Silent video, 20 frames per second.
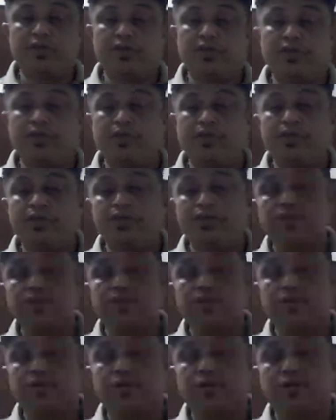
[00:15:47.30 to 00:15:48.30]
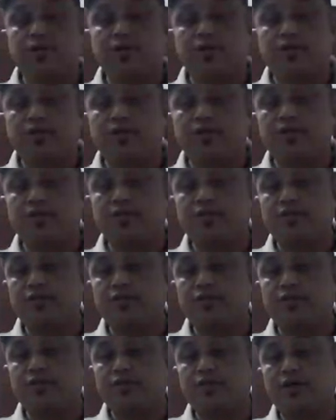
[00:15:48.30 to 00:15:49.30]
same, but the teacher
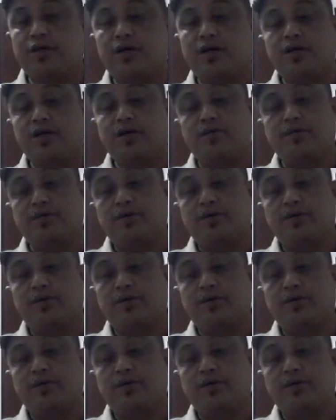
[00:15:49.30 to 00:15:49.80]
education have